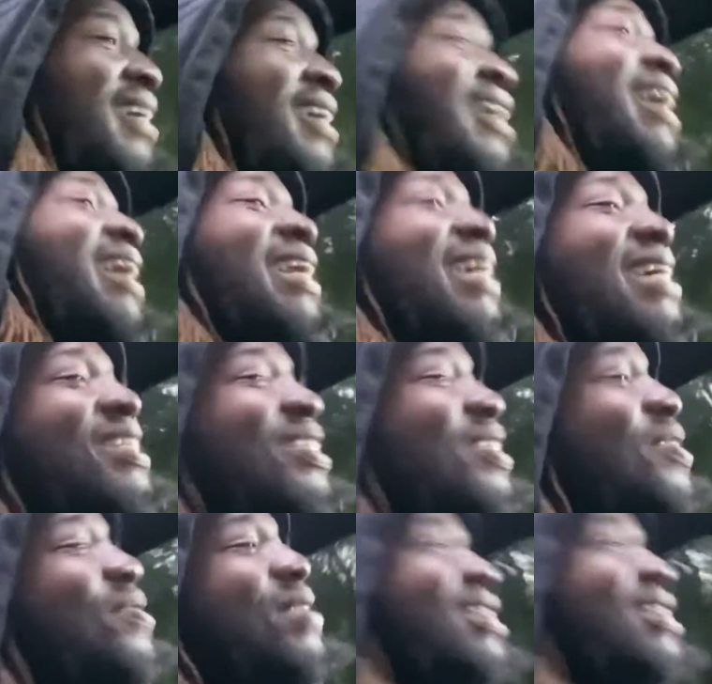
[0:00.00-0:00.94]
And I
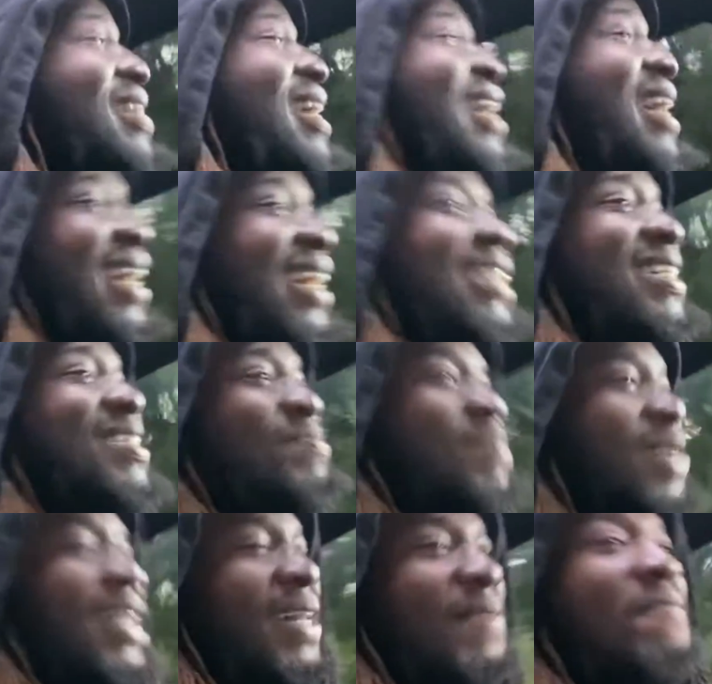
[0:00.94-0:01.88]
just wanna ask,
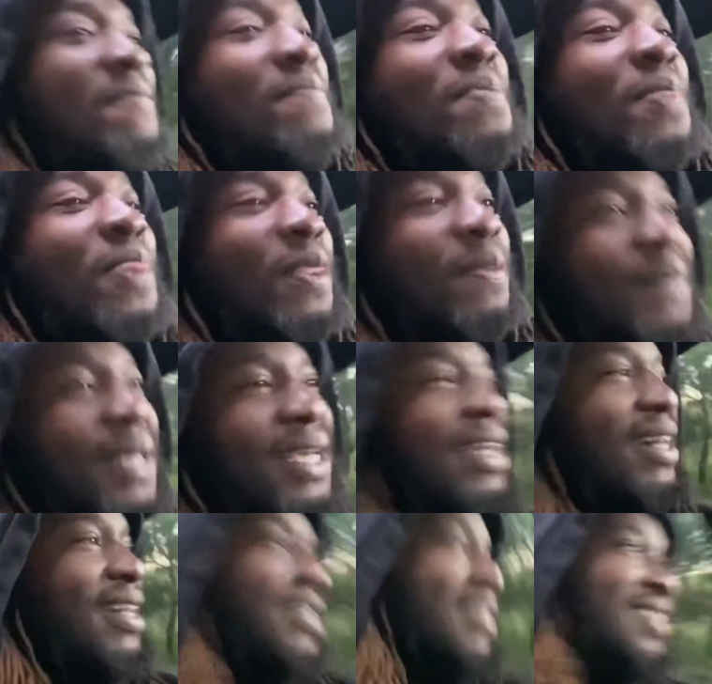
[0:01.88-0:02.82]
man,
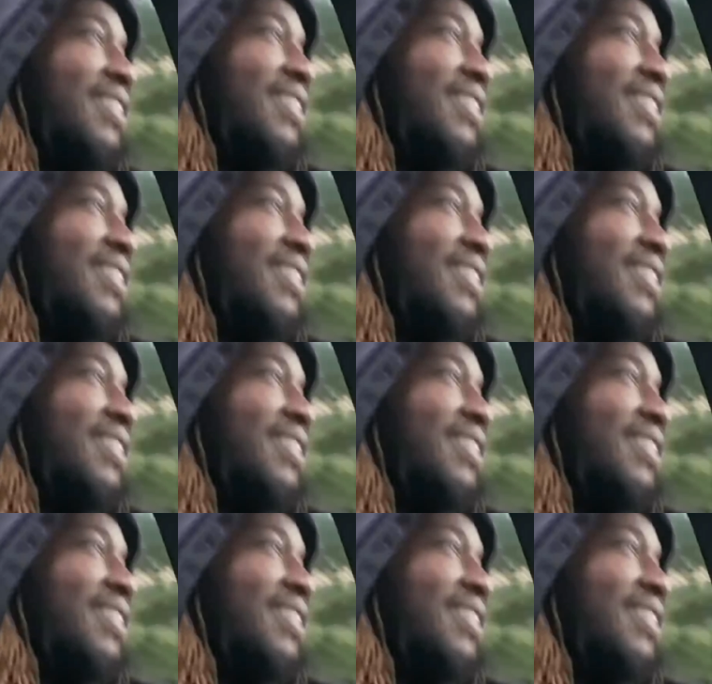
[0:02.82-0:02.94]
because